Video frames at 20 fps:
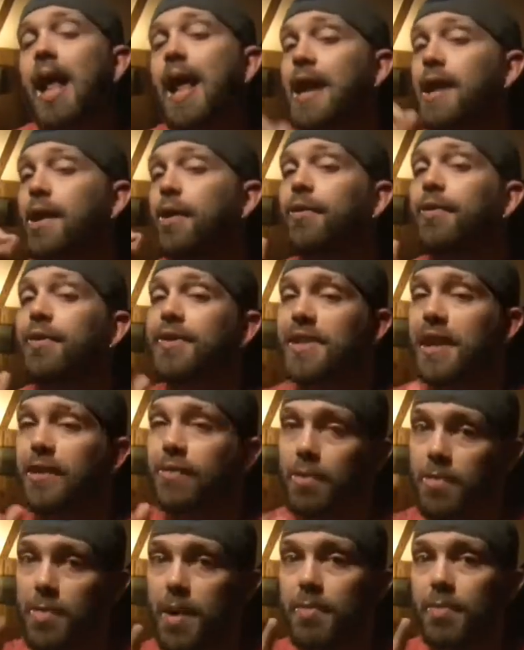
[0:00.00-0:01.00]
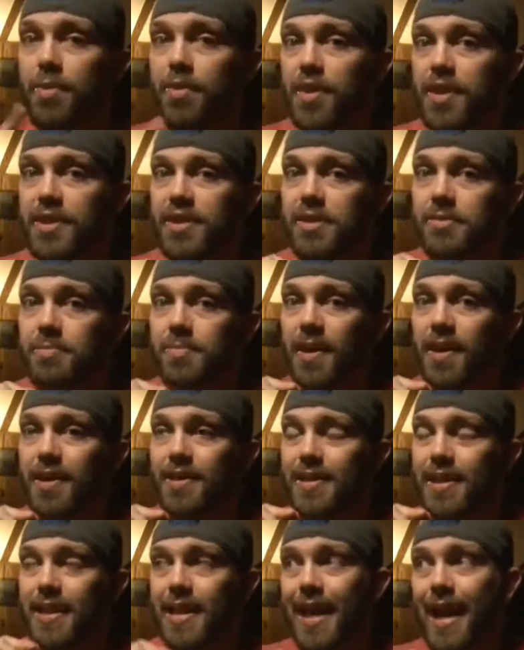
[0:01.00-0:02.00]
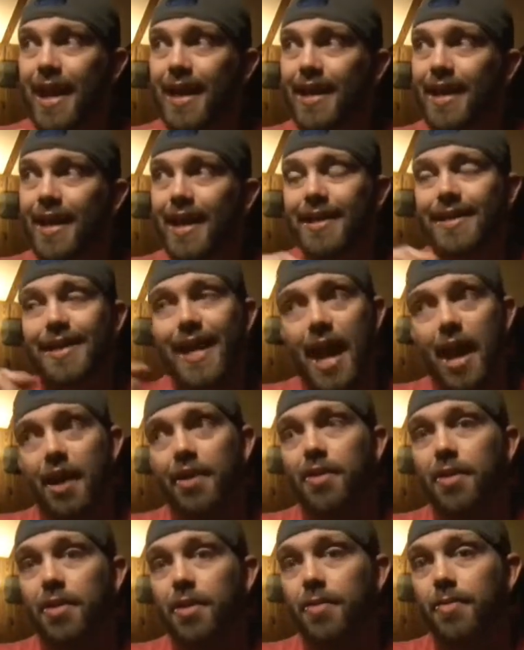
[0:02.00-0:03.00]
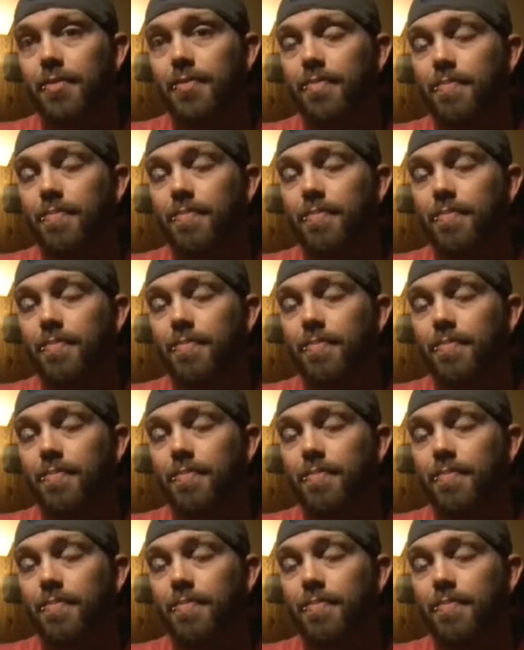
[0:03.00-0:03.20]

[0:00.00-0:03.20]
And the only reason I remember this is because he got kicked out of the